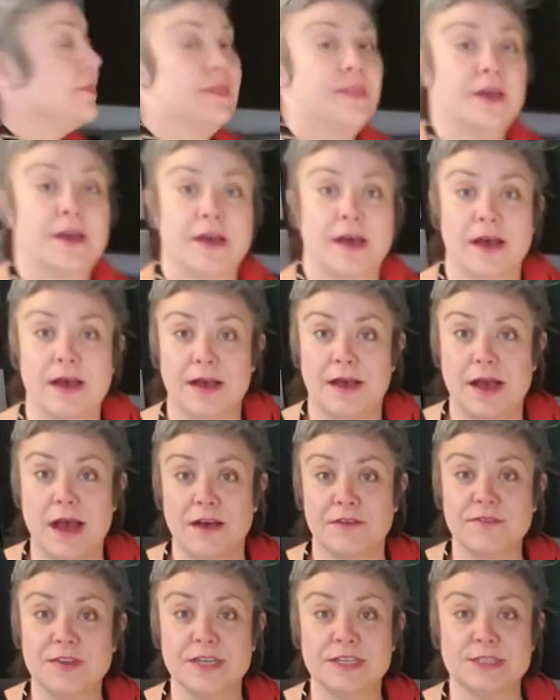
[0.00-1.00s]
The
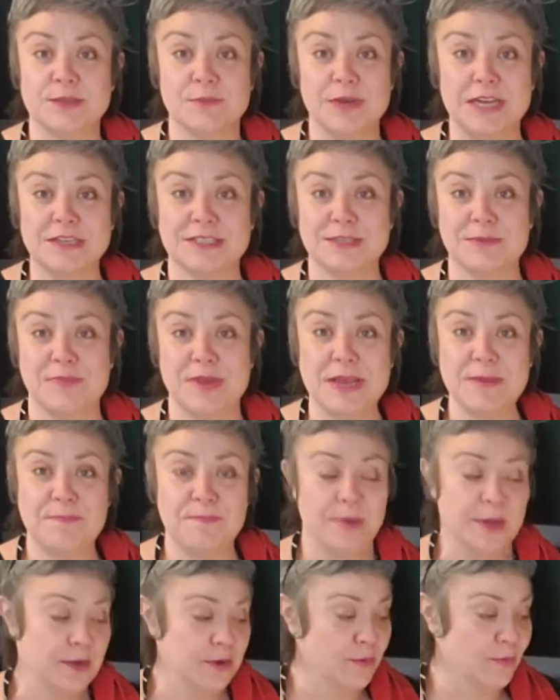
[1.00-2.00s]
oven is about to
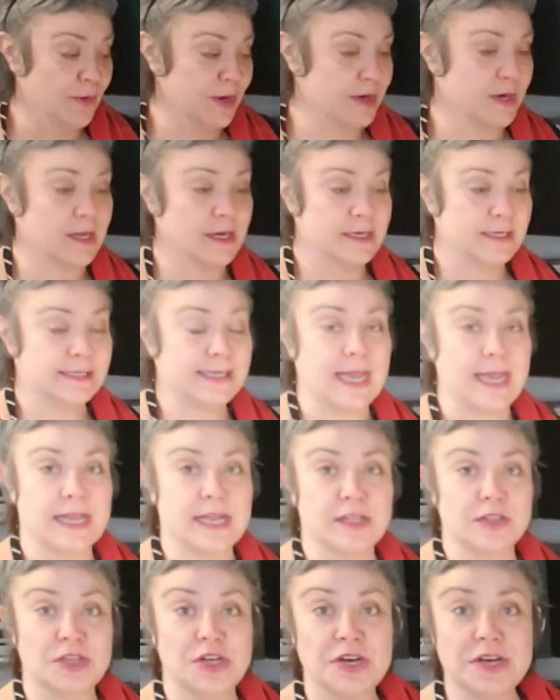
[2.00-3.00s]
beep. We're gonna
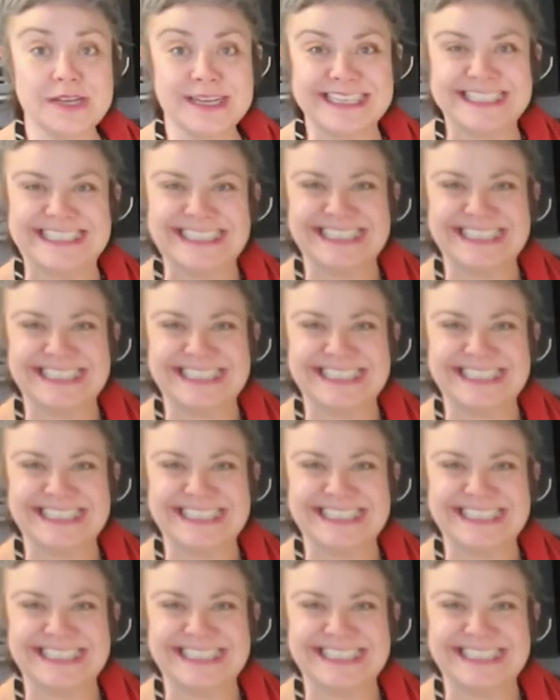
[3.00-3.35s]
take a look